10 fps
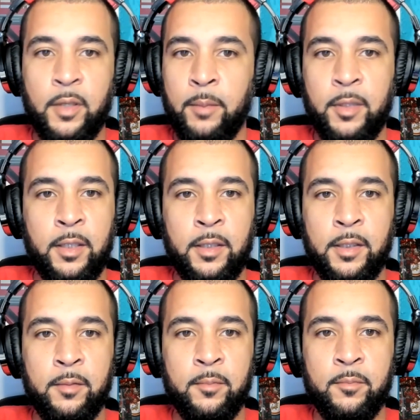I
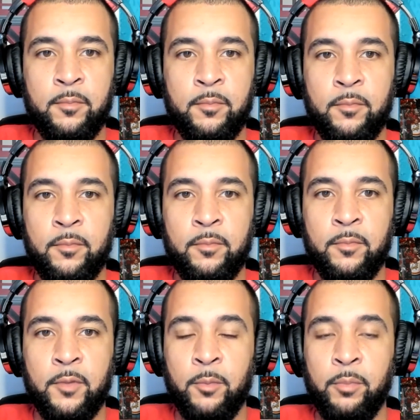mean,
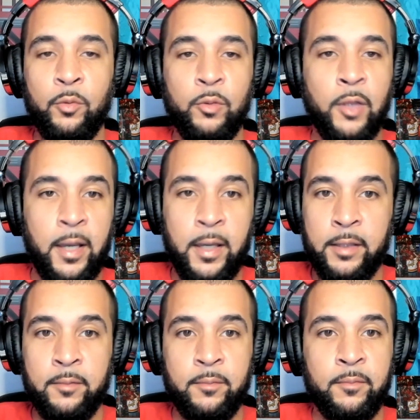the blue
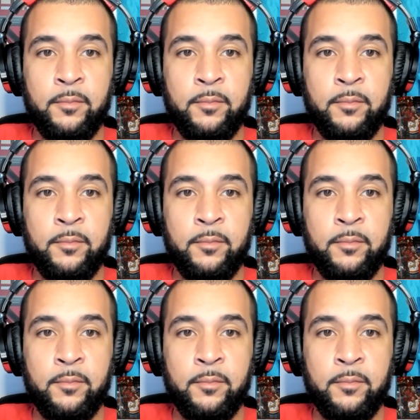line,